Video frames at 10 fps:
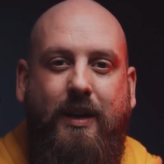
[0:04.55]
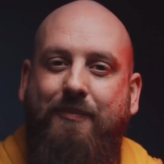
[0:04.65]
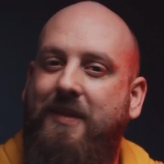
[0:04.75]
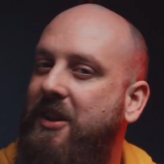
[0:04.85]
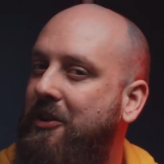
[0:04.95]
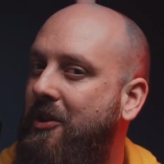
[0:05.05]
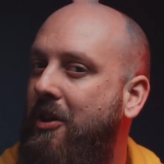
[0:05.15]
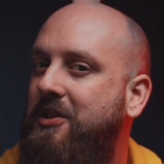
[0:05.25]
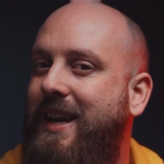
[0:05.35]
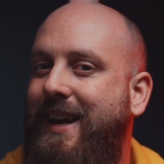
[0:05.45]
the
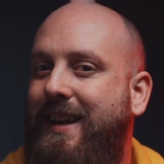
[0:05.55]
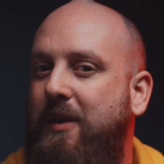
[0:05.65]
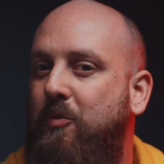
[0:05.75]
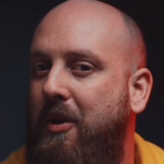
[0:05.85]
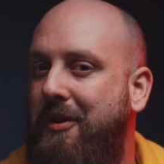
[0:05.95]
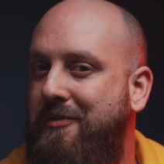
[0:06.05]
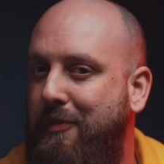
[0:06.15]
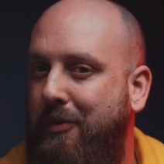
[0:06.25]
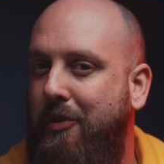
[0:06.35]
Godox AD100